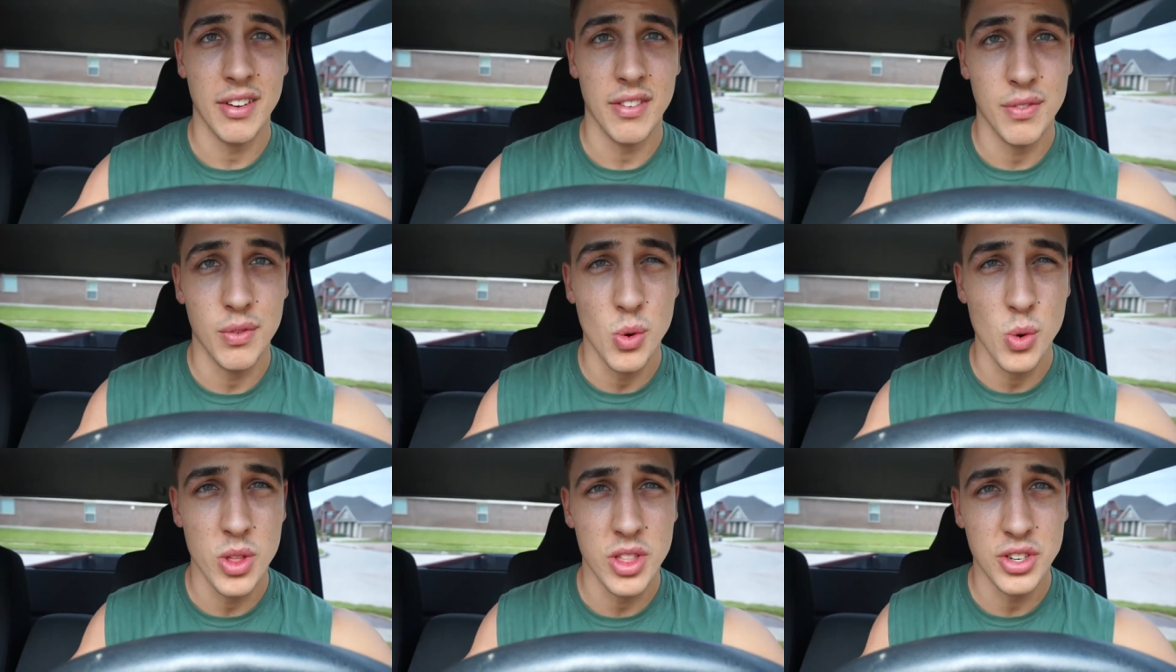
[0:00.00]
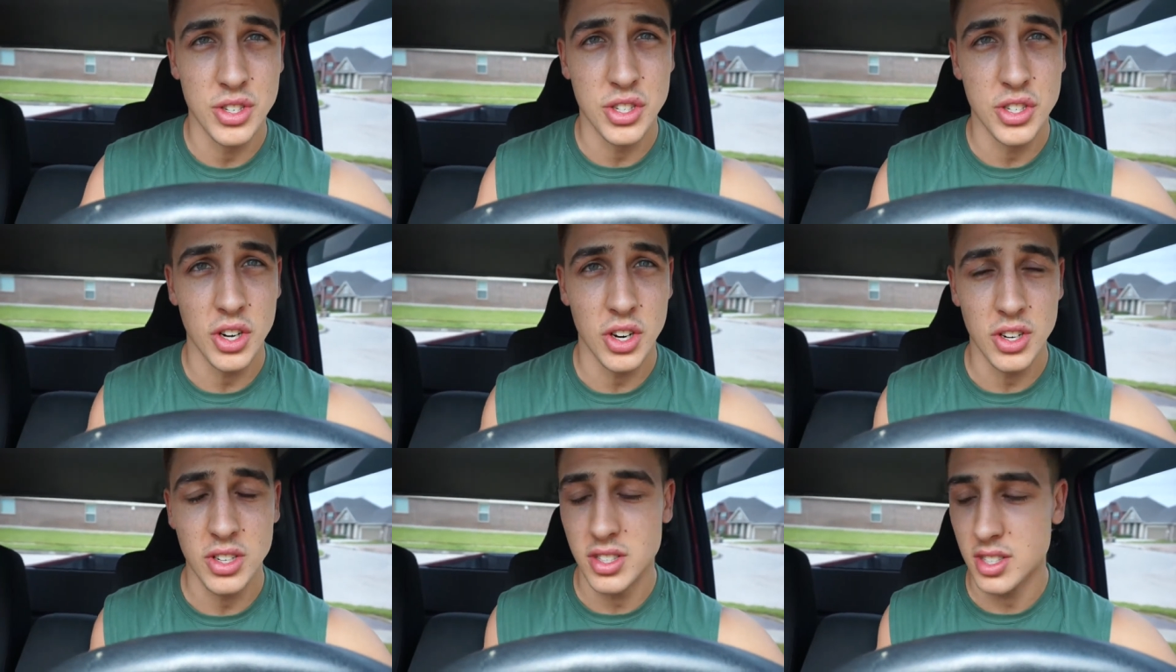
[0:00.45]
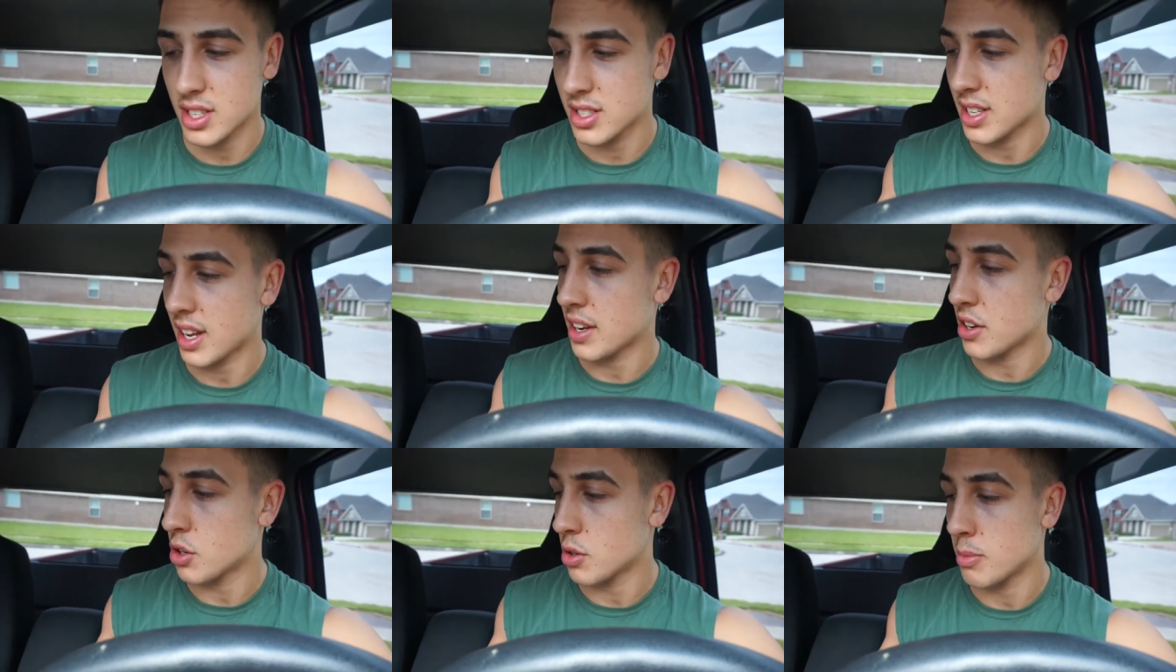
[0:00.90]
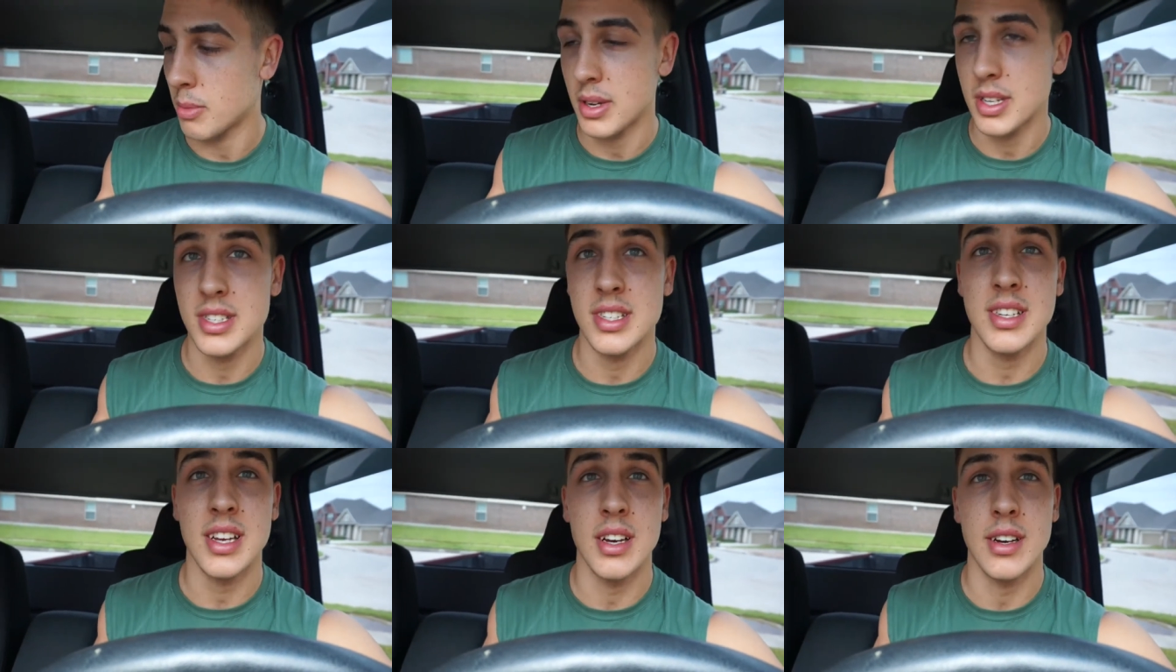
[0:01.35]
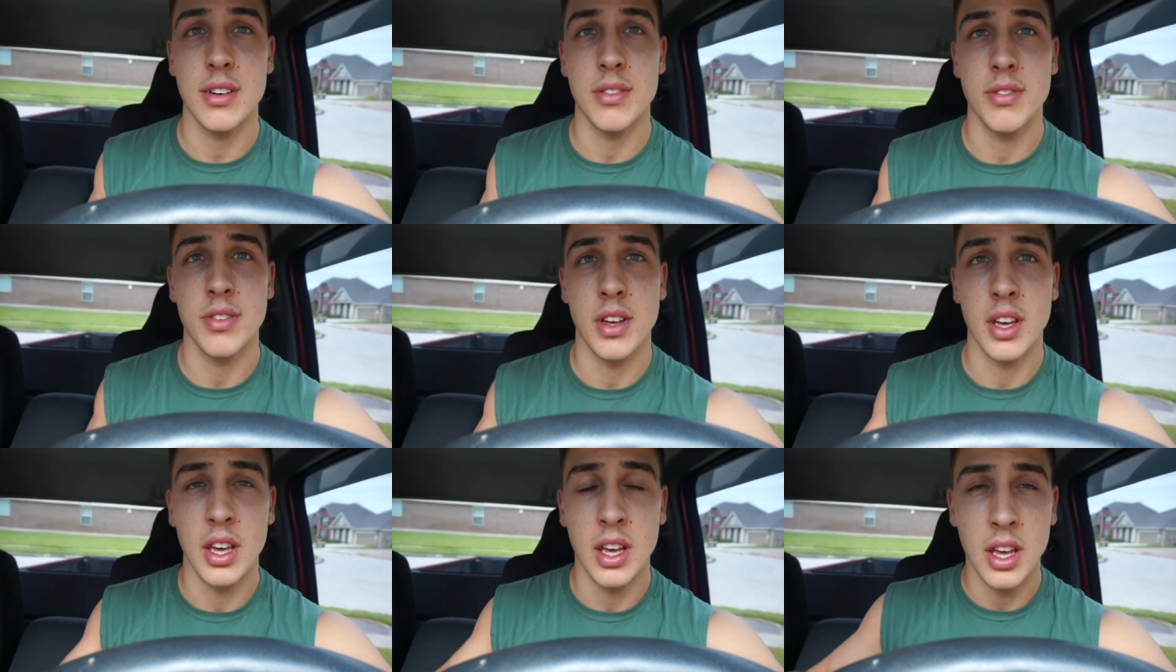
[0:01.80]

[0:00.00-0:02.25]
for the shirts because I do them myself.